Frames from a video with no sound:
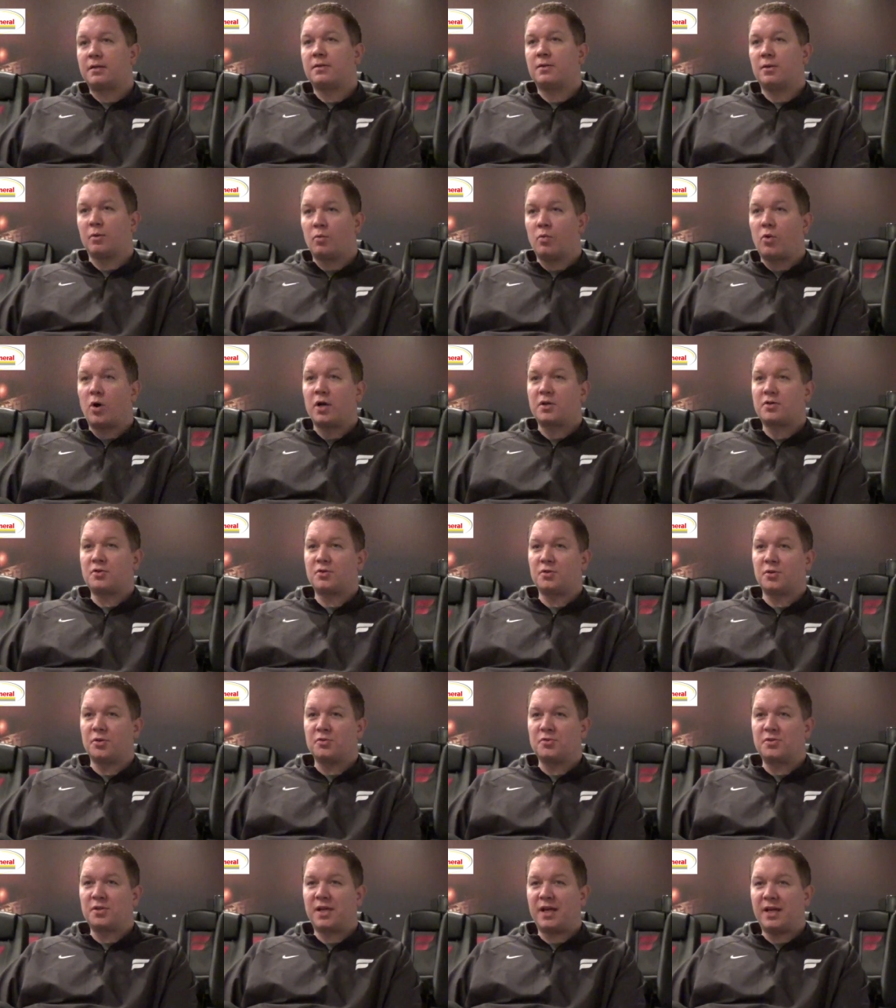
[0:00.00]
to watch
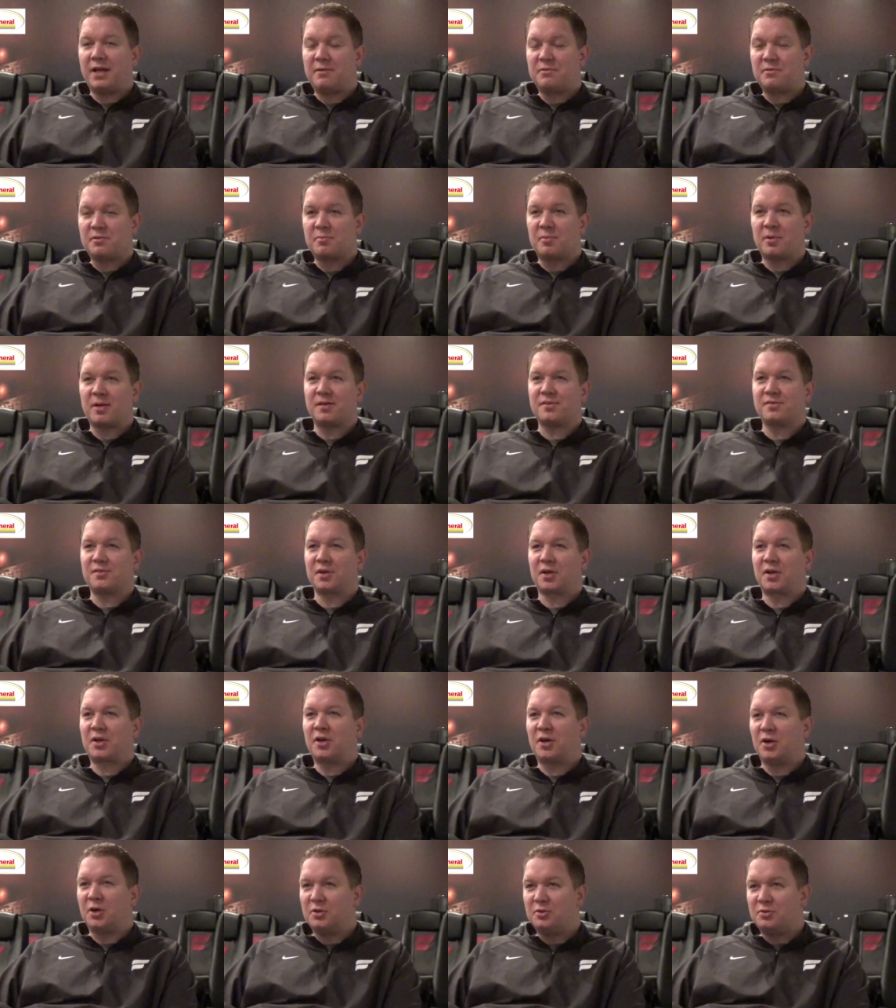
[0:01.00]
those games, but as a
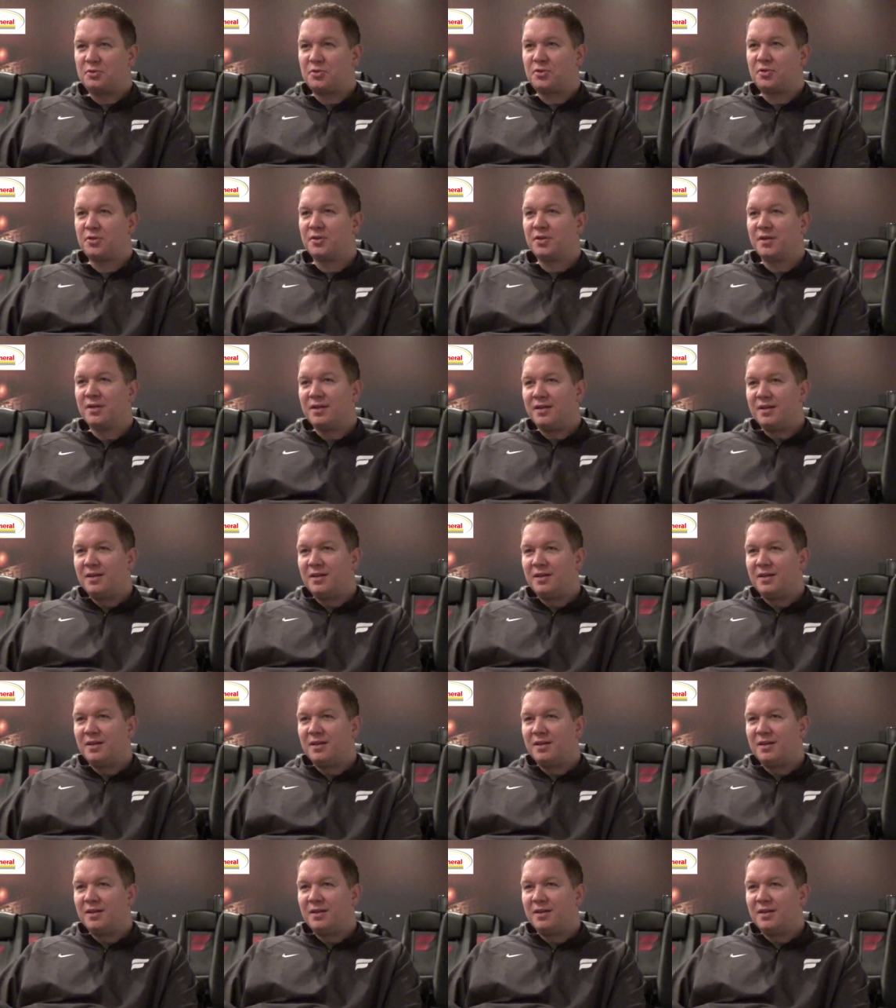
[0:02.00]
coach,